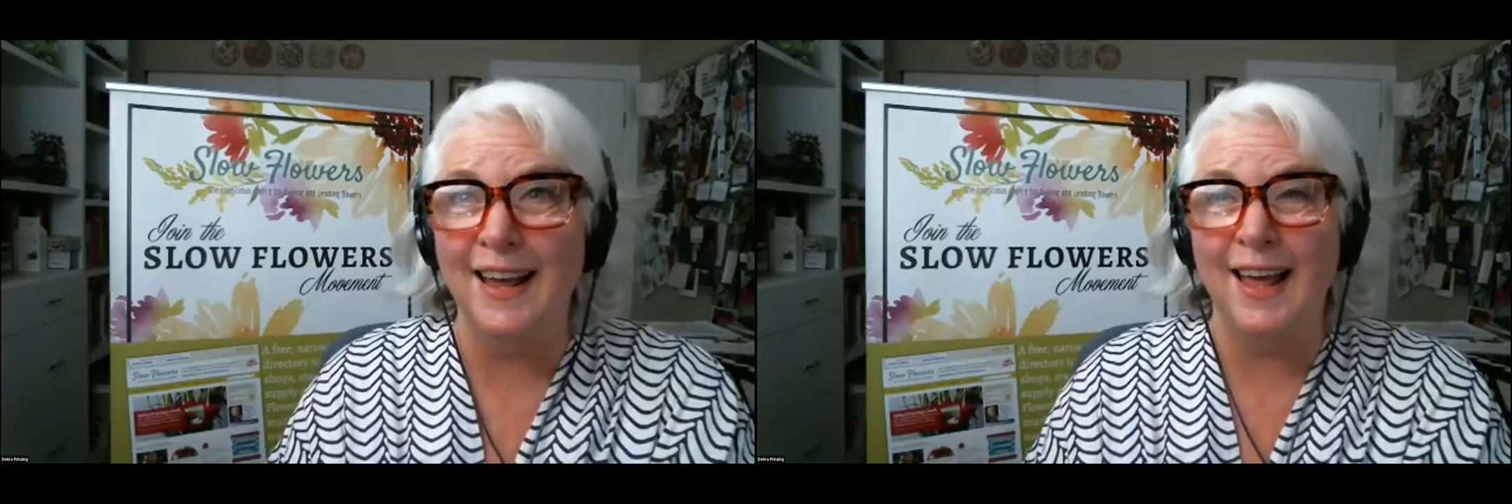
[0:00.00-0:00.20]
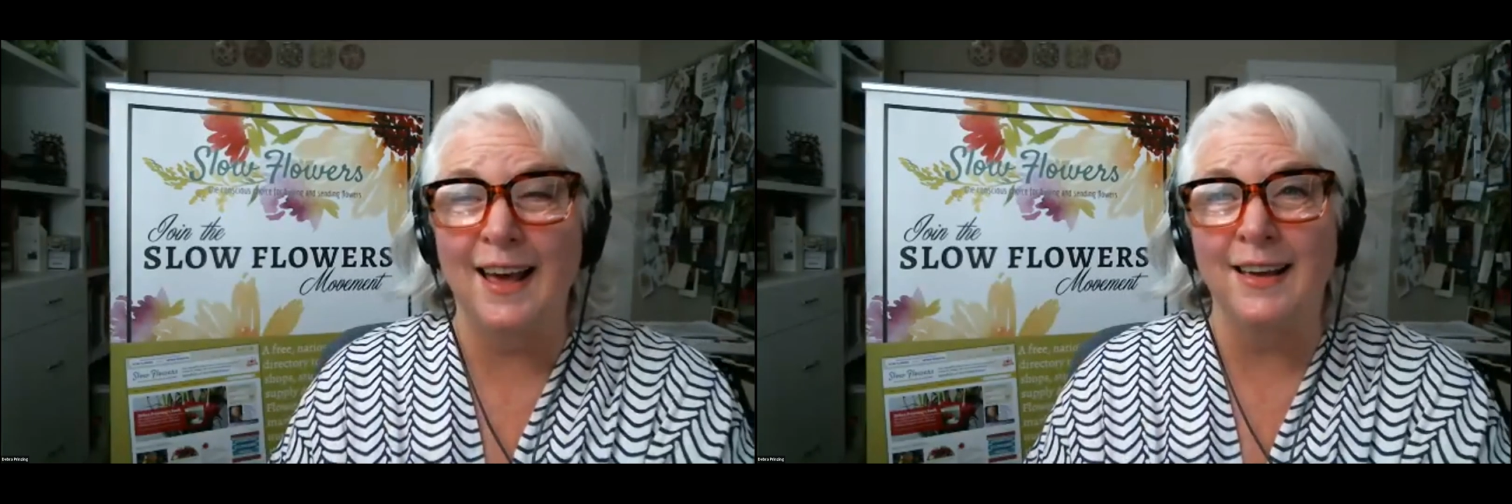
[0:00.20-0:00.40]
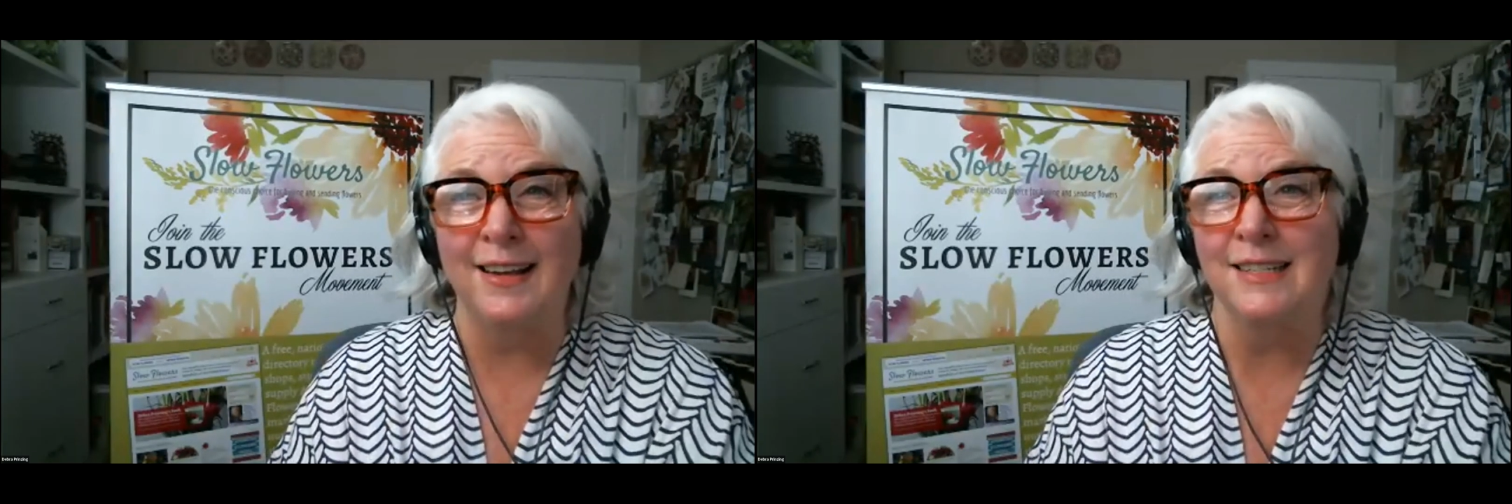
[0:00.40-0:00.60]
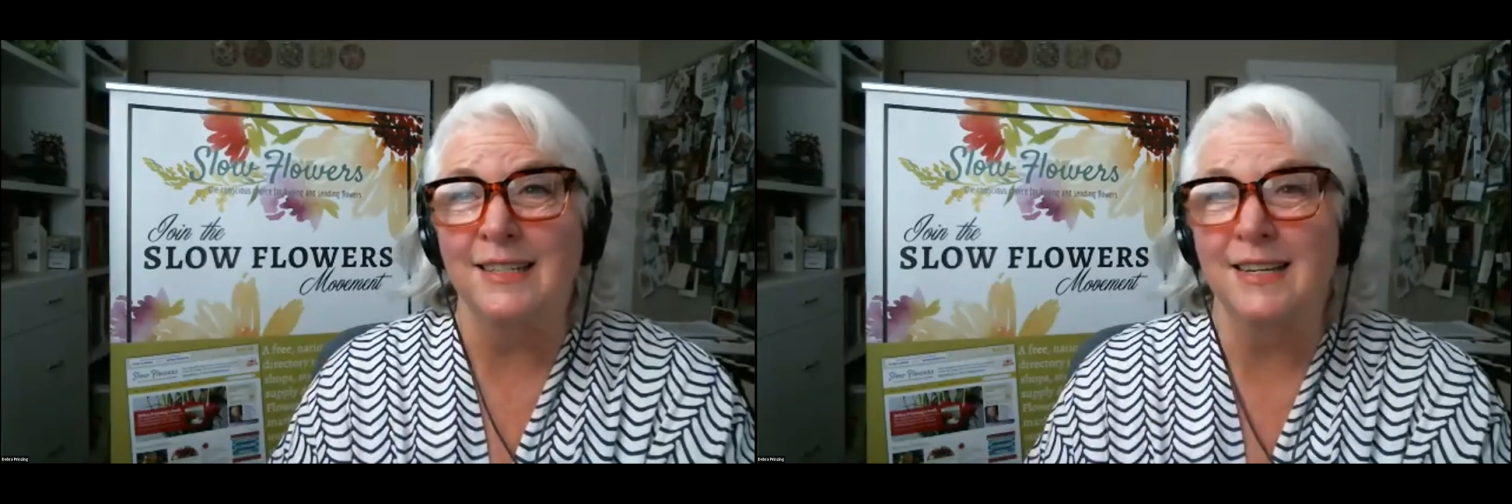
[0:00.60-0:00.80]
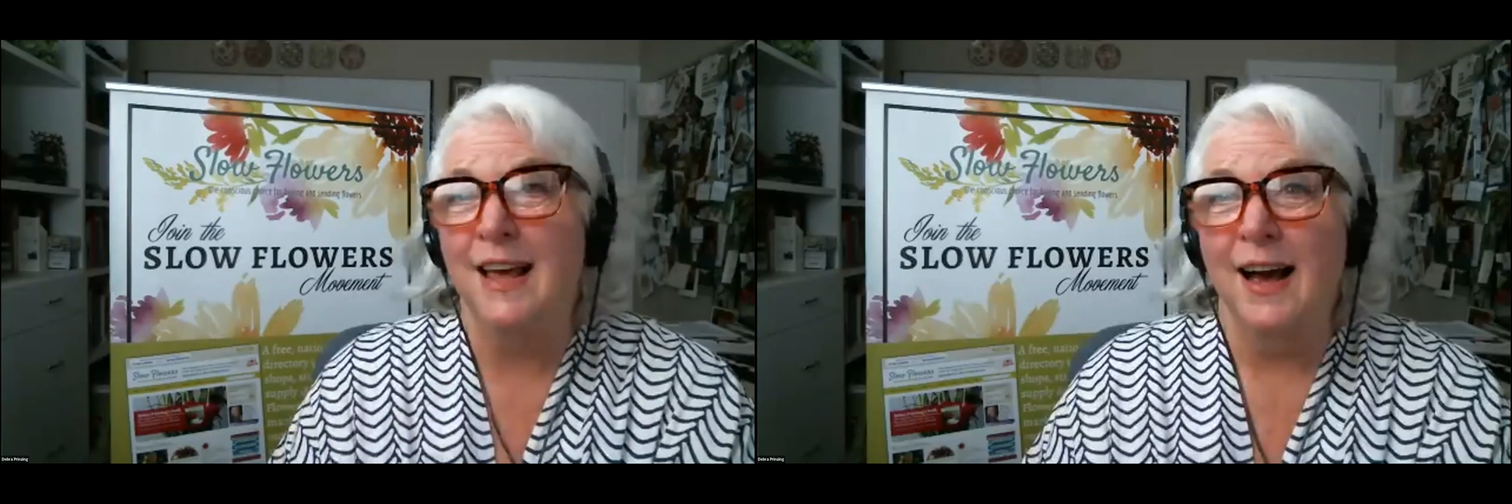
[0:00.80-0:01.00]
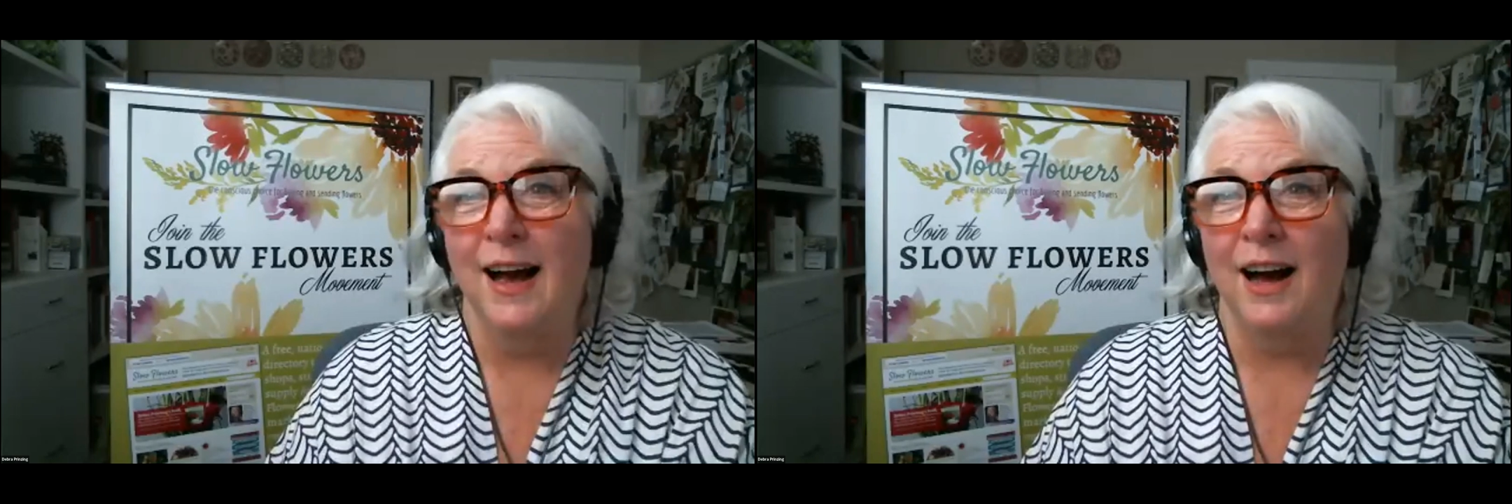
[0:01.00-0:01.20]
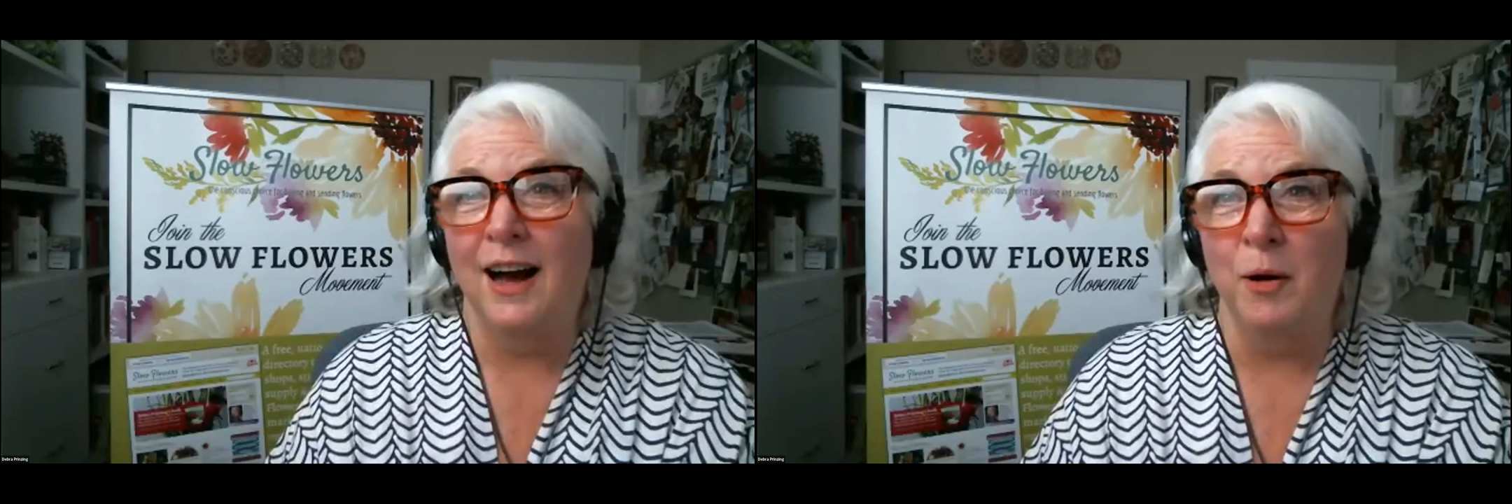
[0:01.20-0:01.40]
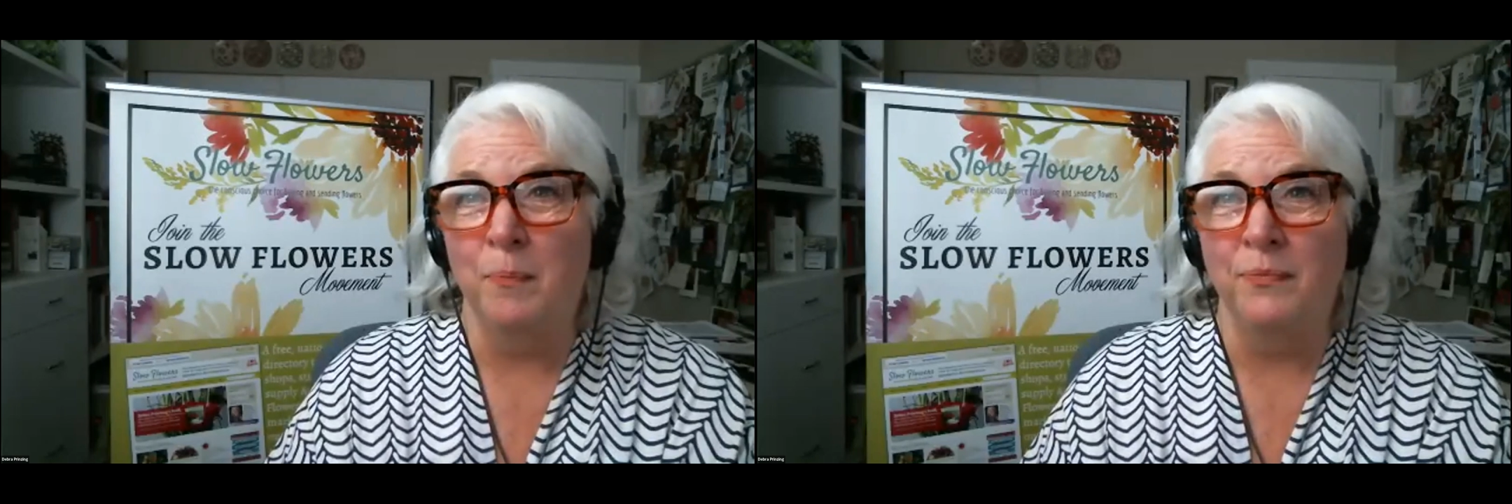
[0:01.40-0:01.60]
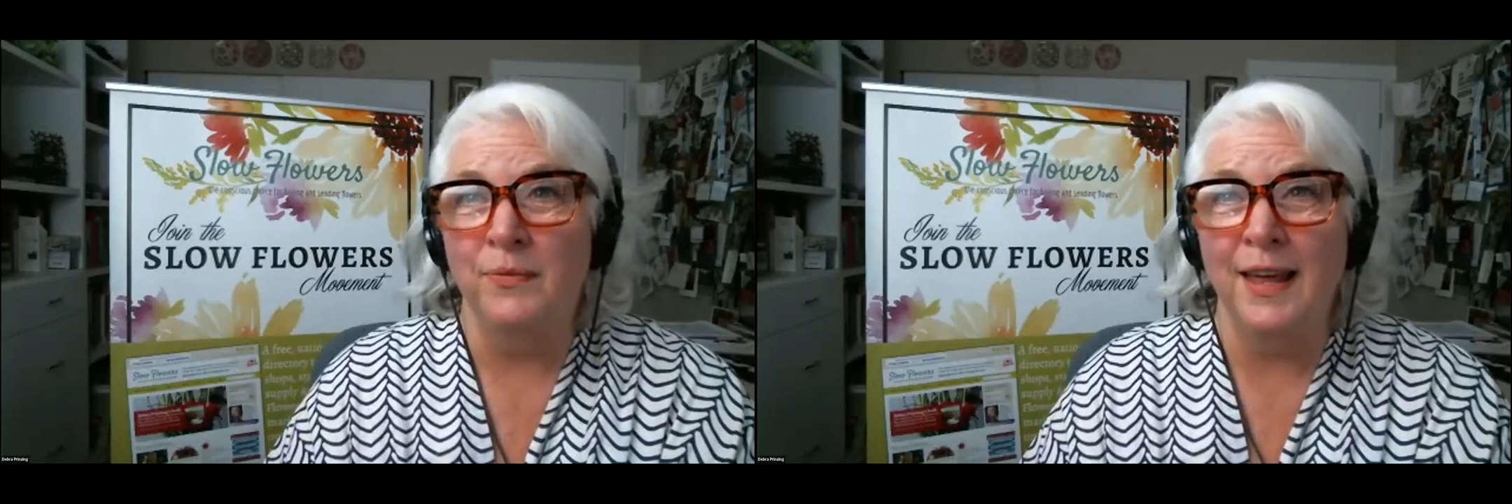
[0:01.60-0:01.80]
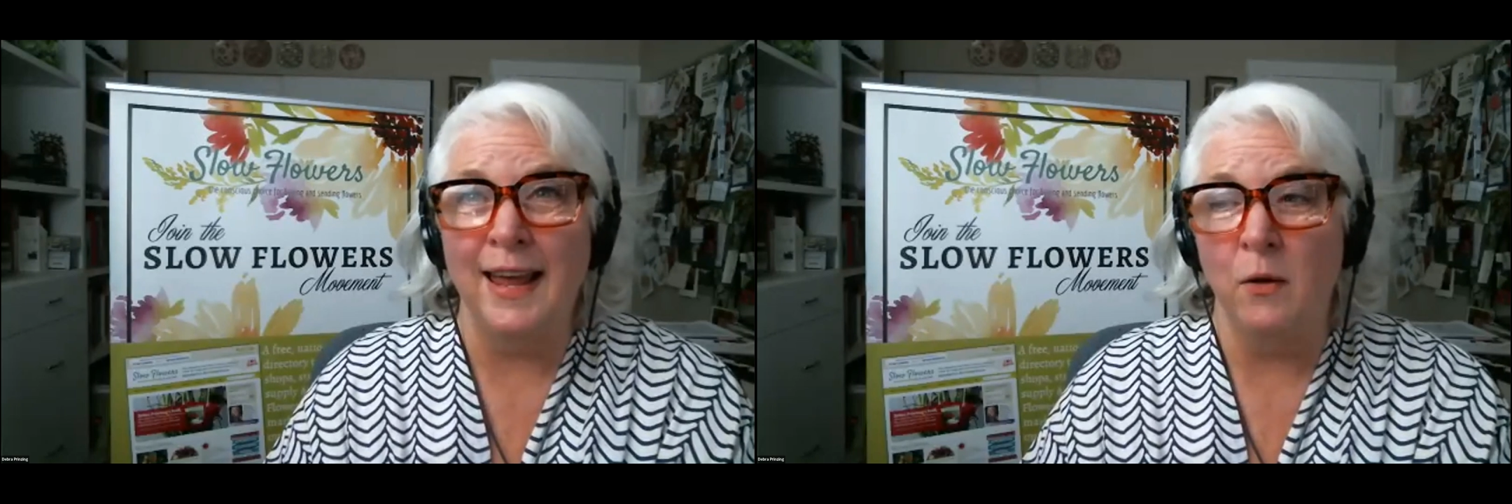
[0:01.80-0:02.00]
And
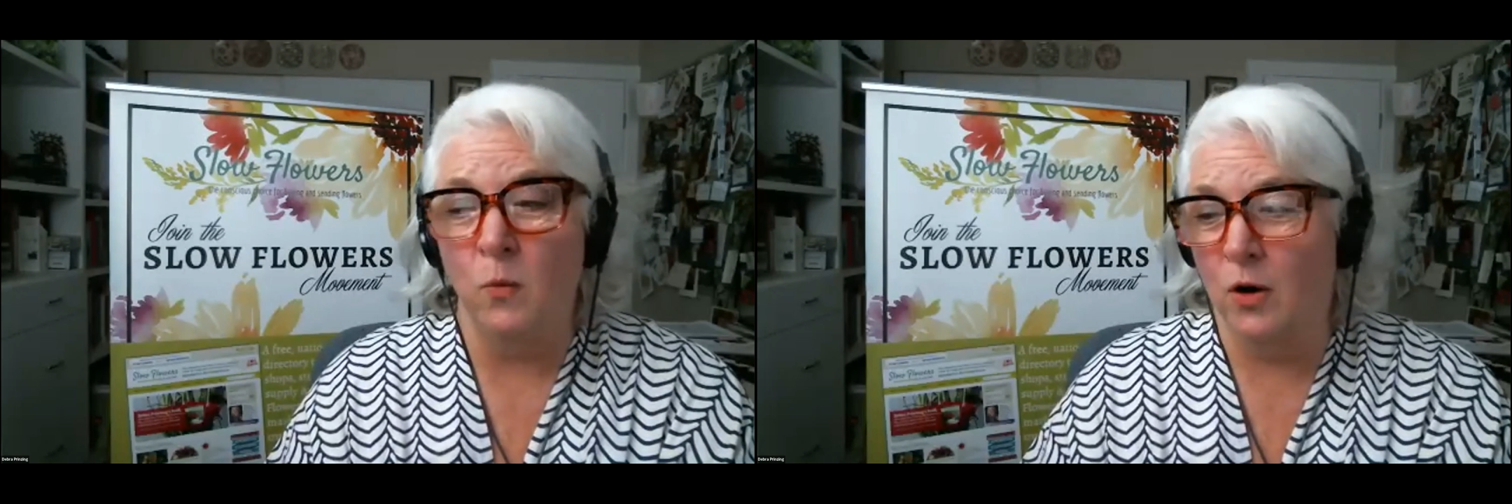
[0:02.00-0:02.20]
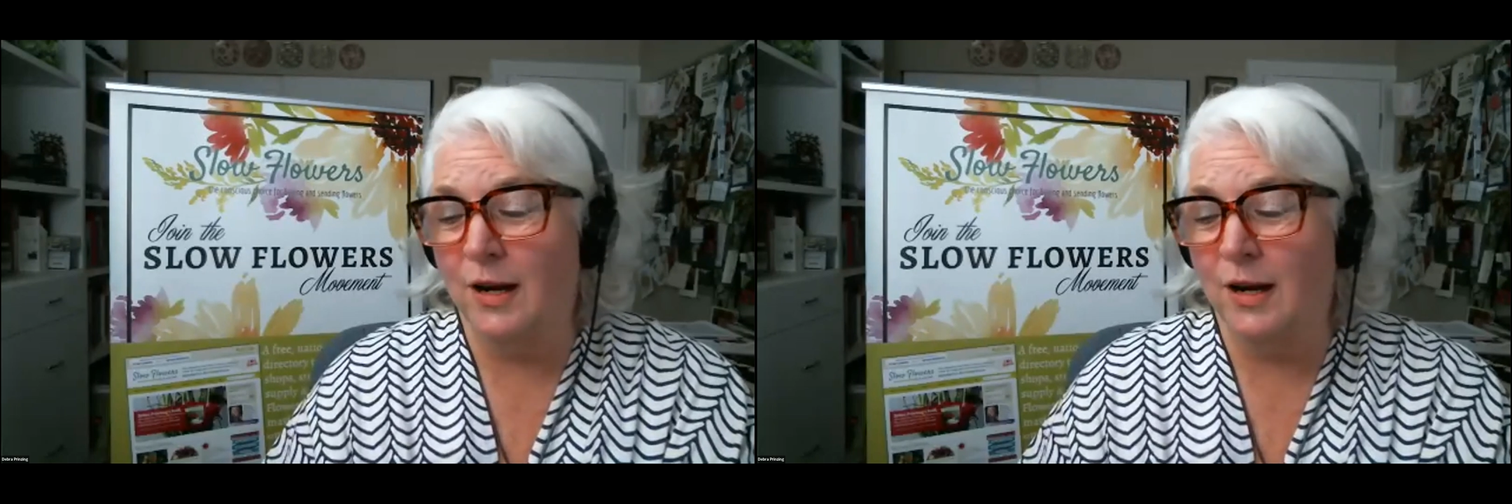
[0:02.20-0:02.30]
They were